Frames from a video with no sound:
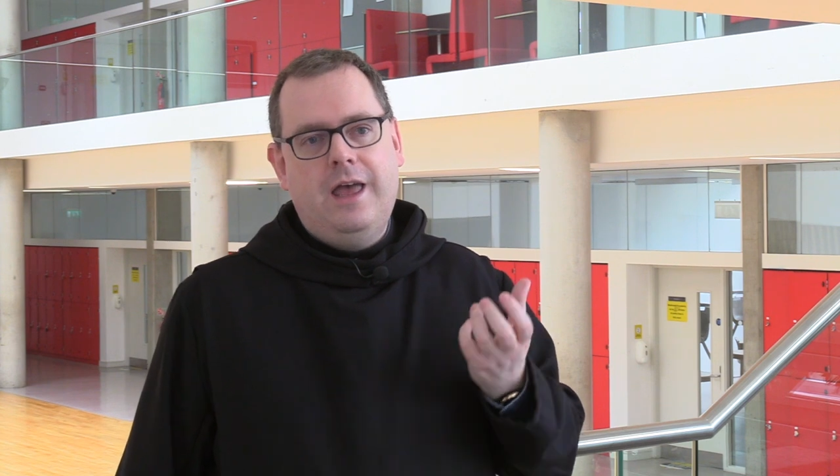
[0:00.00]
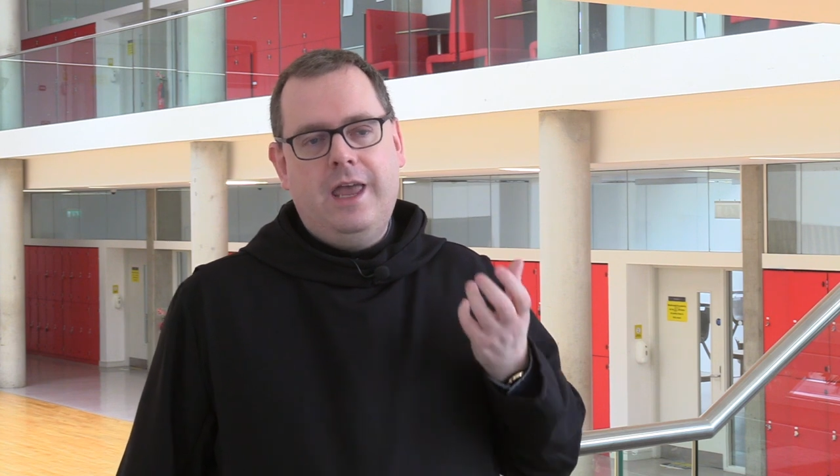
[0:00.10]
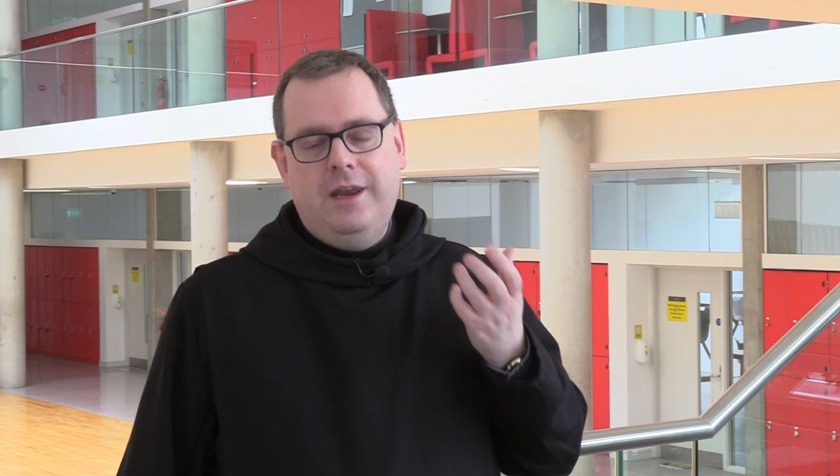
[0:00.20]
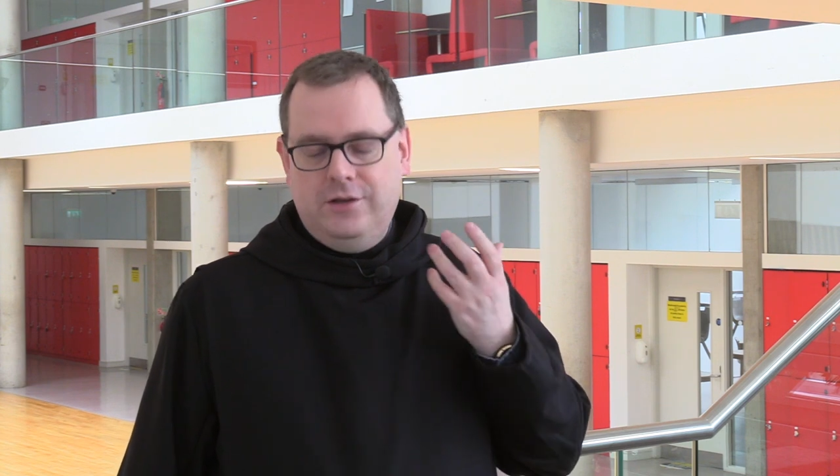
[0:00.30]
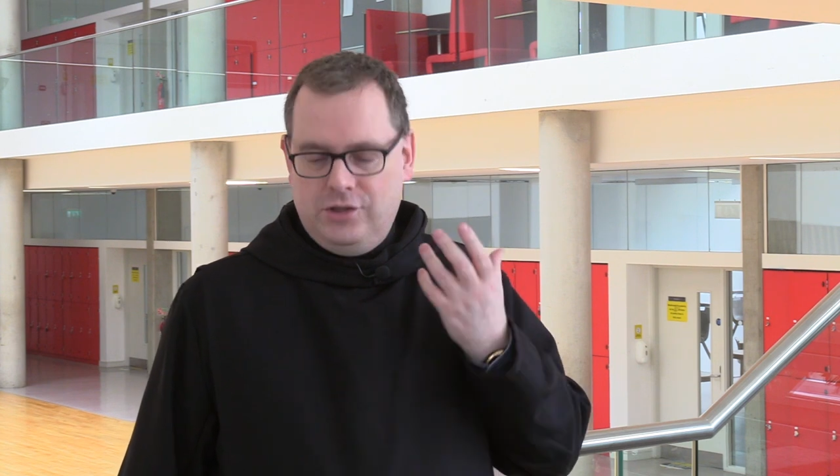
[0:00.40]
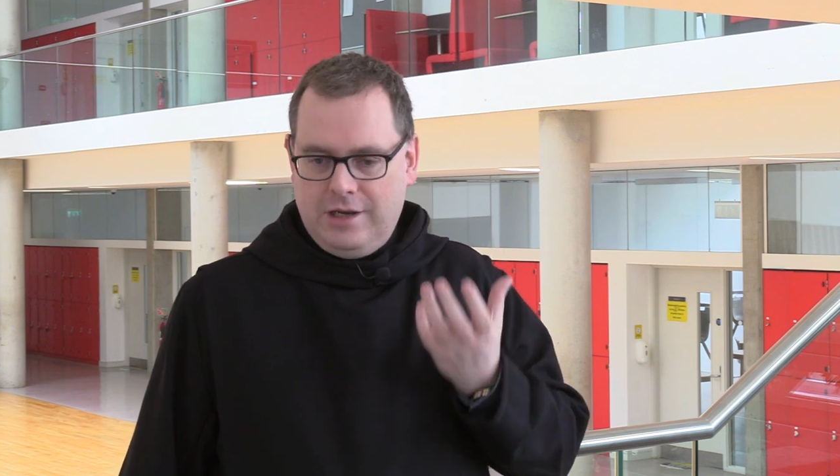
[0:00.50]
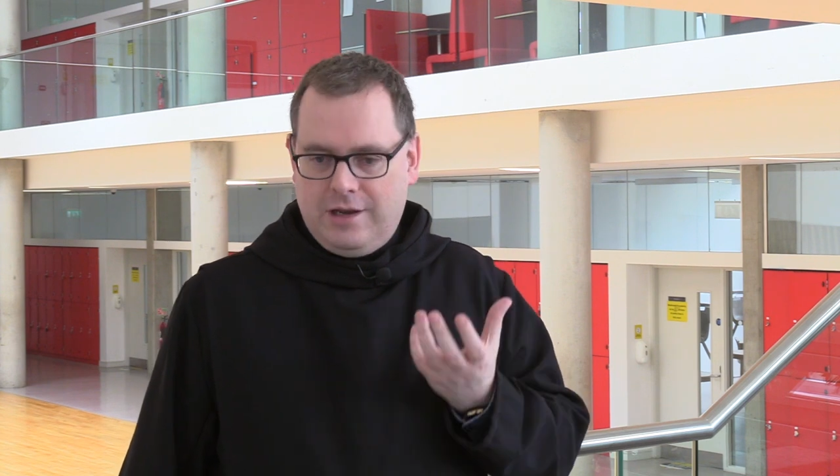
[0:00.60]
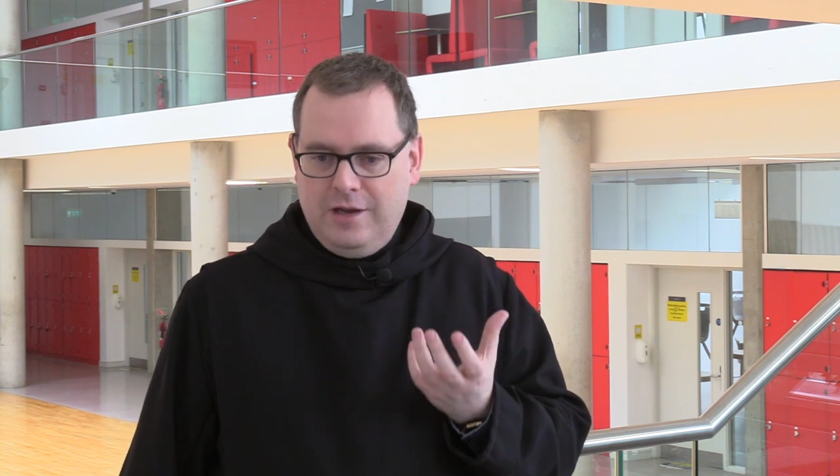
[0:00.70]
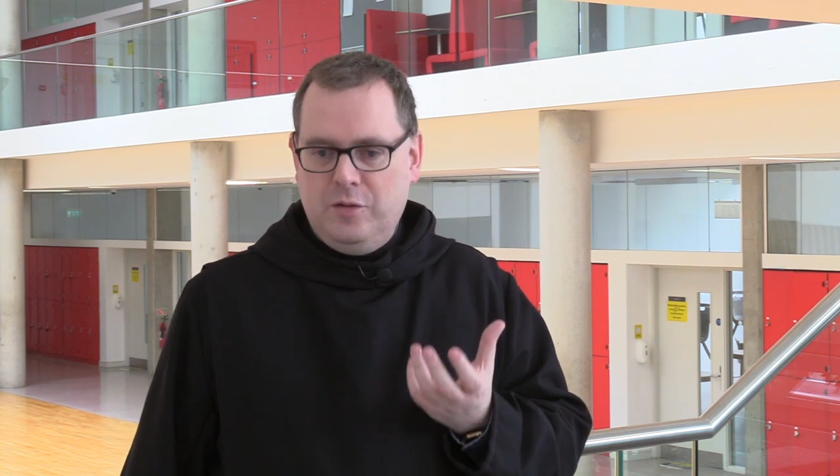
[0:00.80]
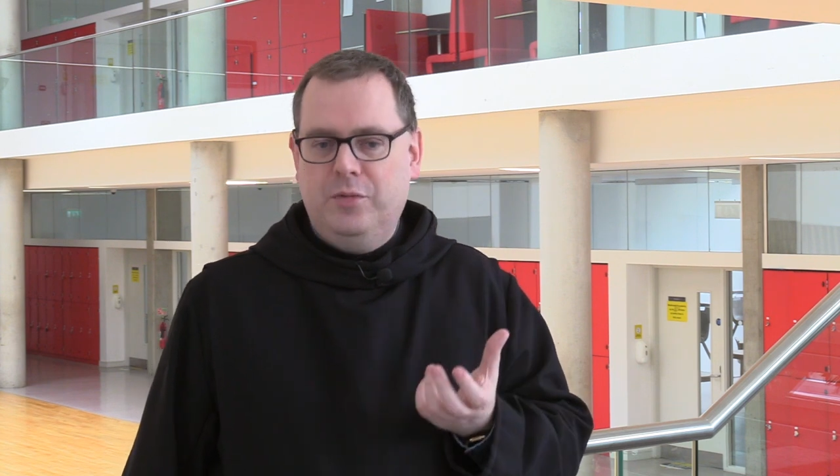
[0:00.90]
in a
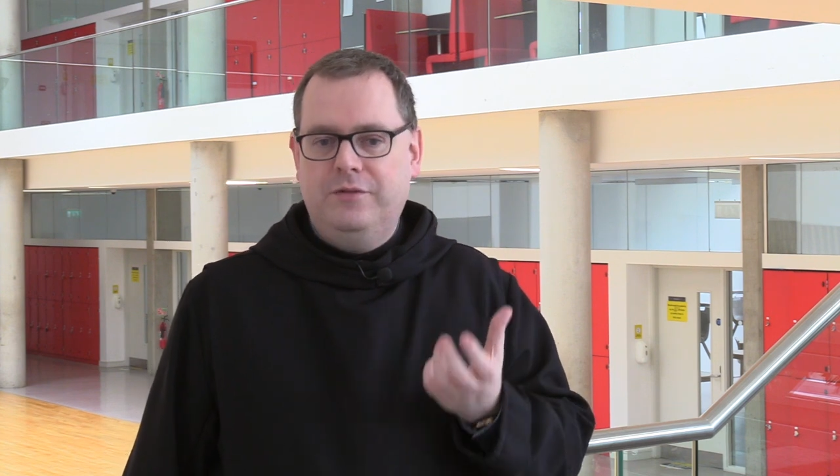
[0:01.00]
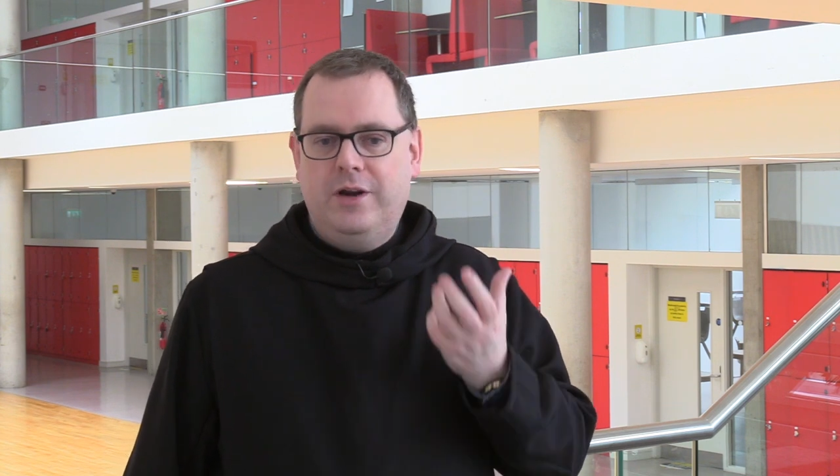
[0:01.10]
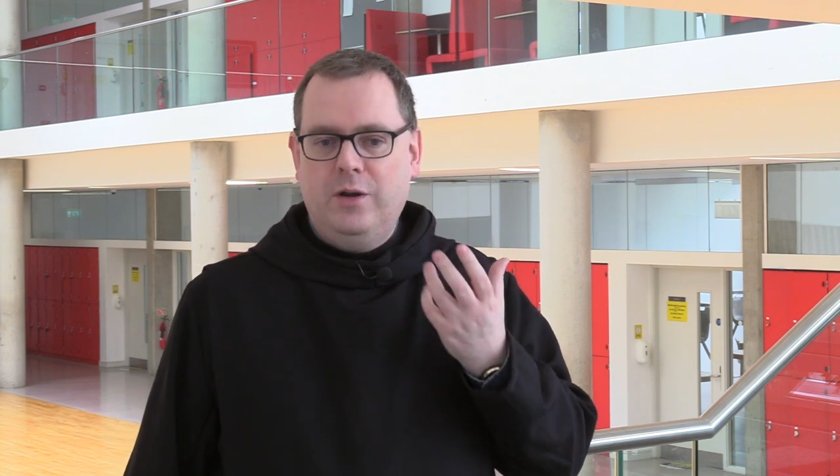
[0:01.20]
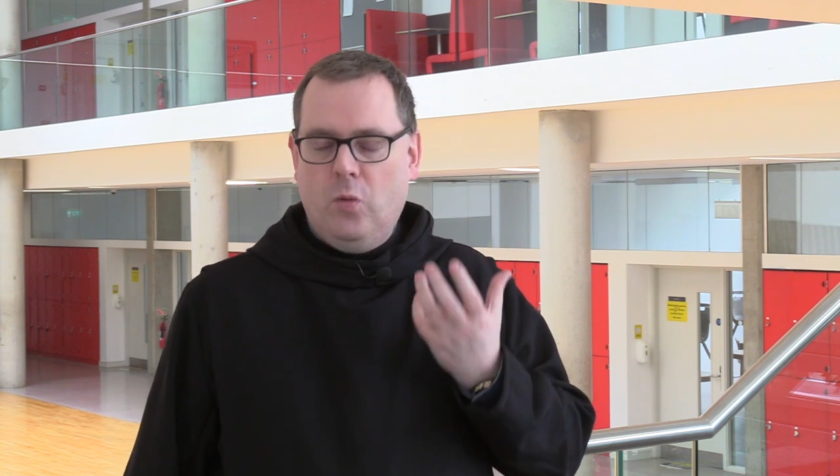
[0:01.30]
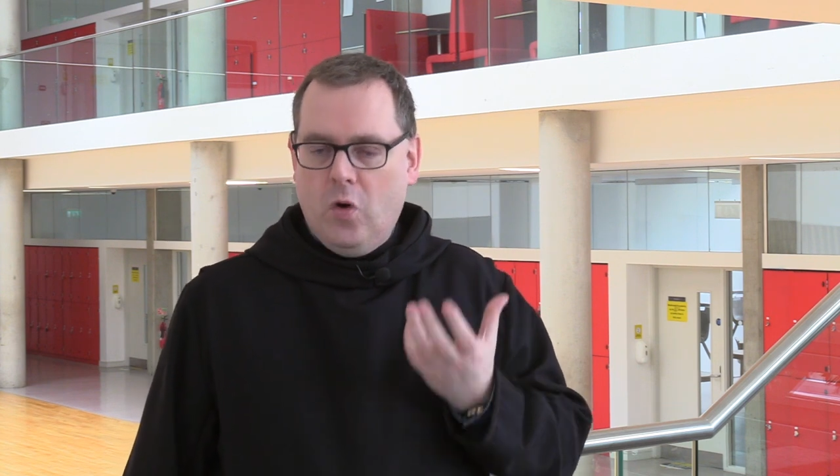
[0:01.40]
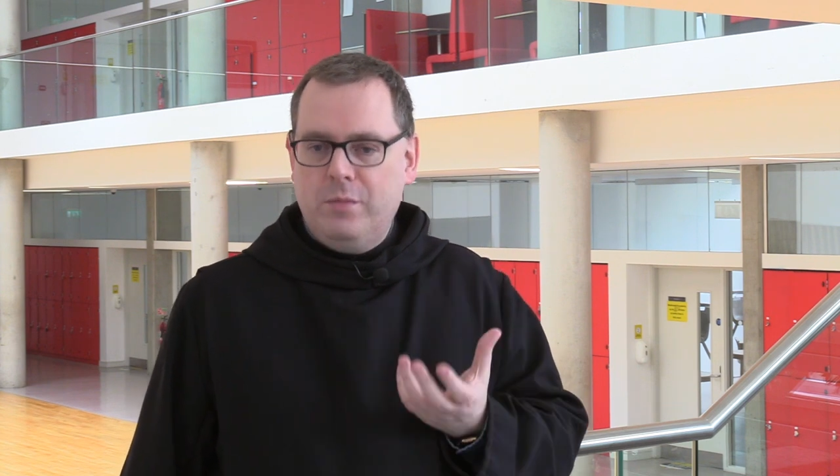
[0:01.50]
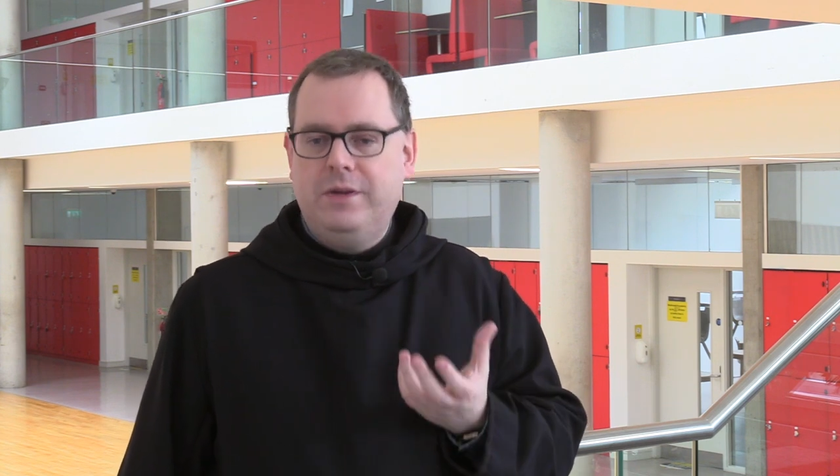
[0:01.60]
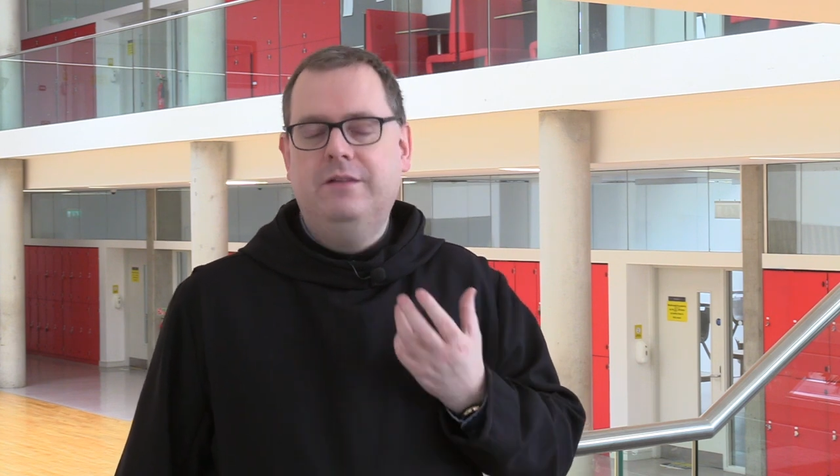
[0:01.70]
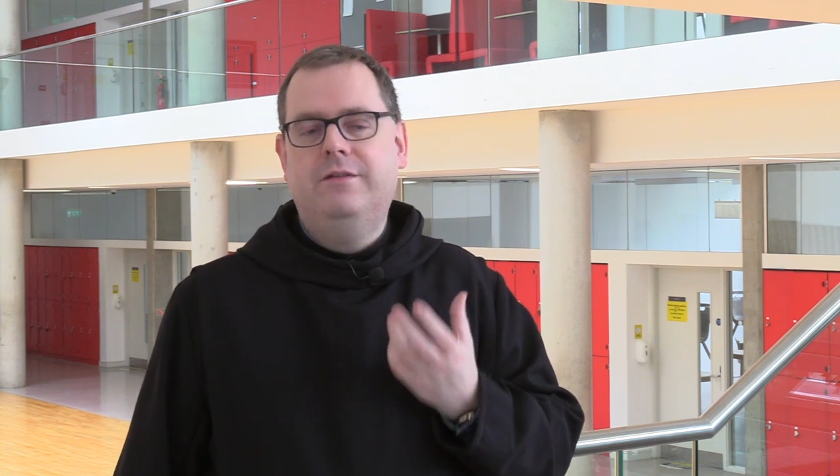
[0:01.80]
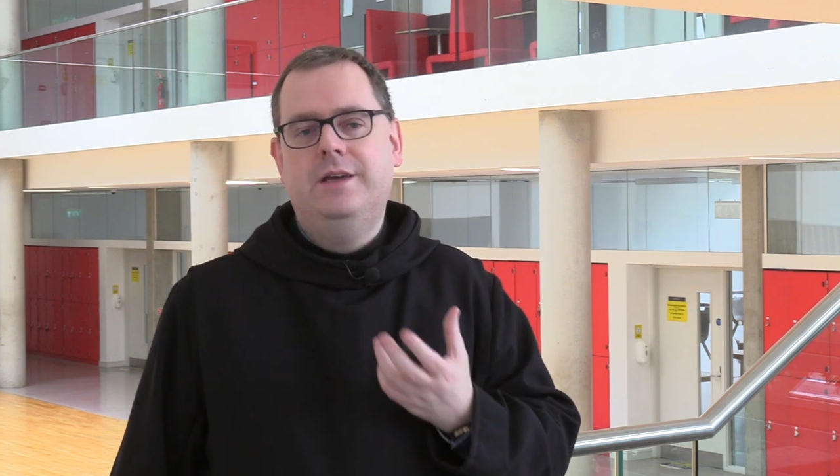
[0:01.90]
gentle but very warmly
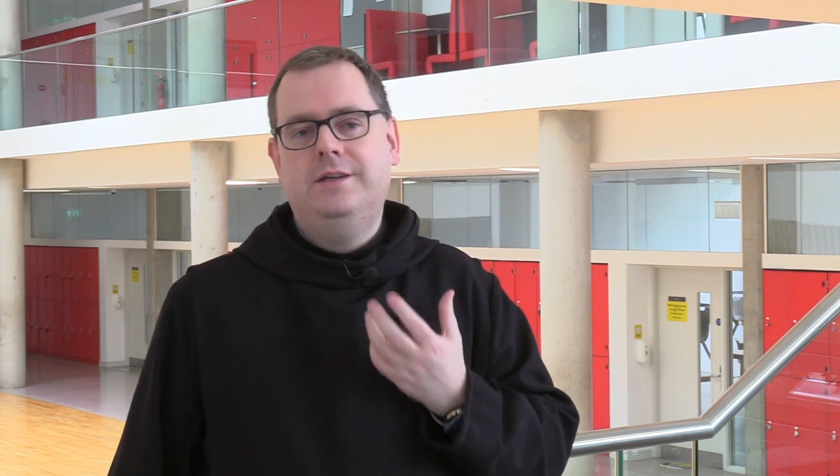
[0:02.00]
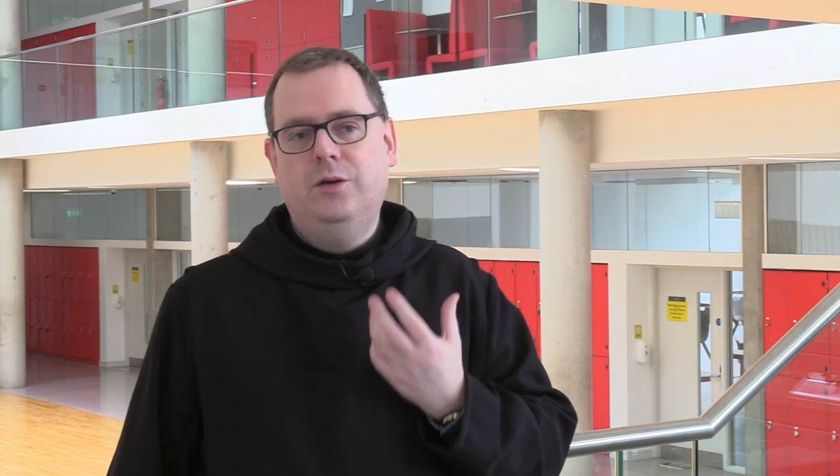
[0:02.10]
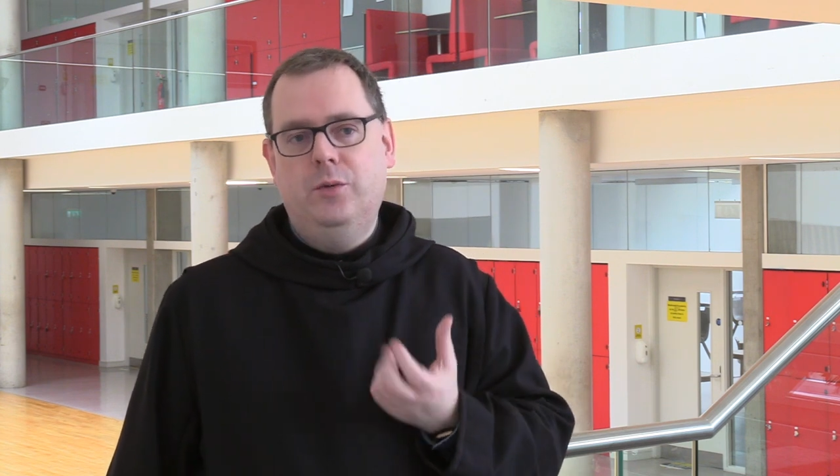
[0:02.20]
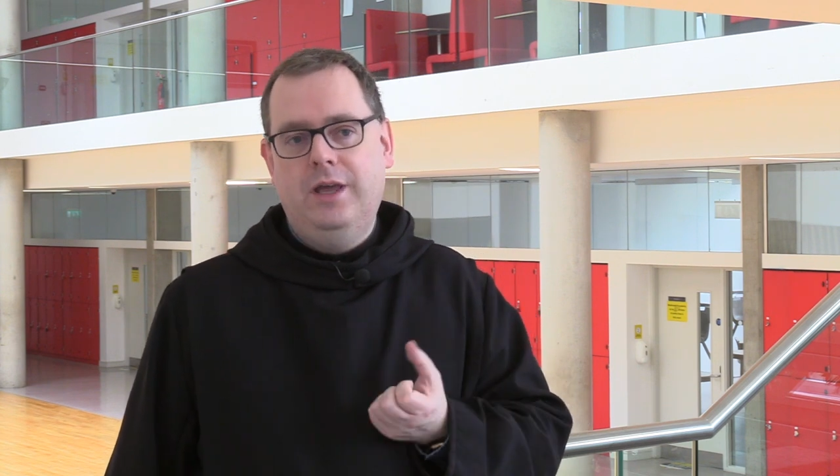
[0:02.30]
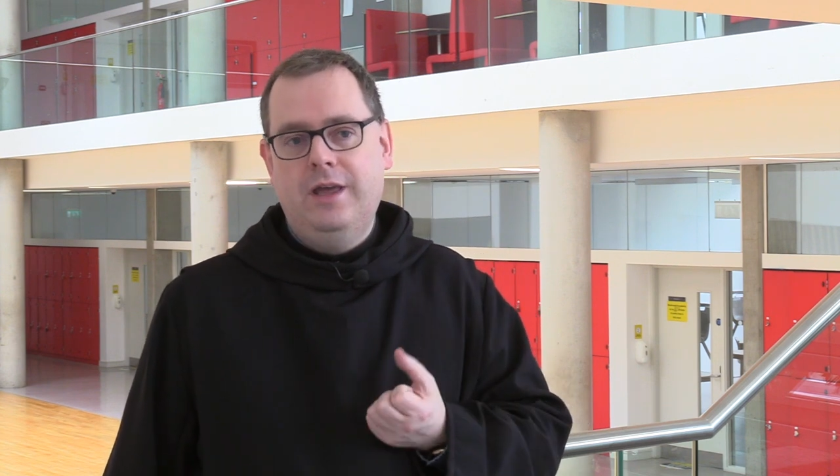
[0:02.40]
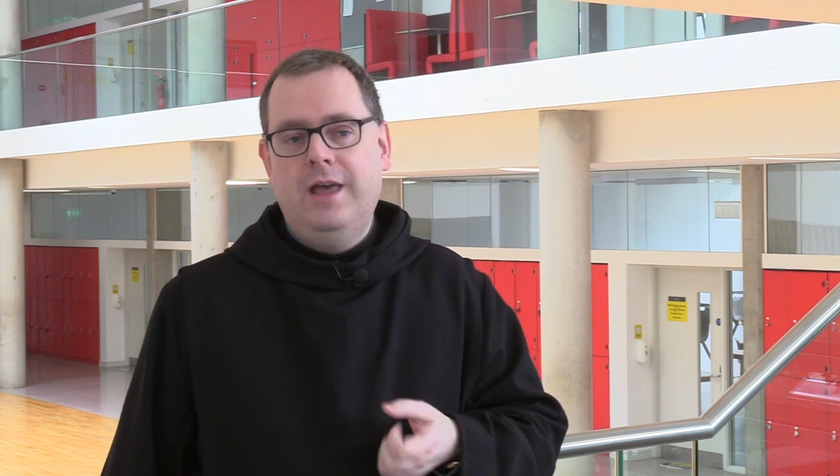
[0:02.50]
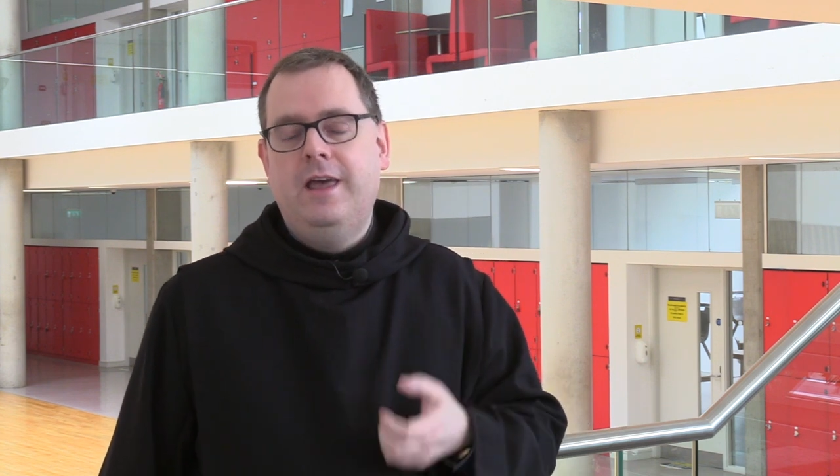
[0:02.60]
inviting way,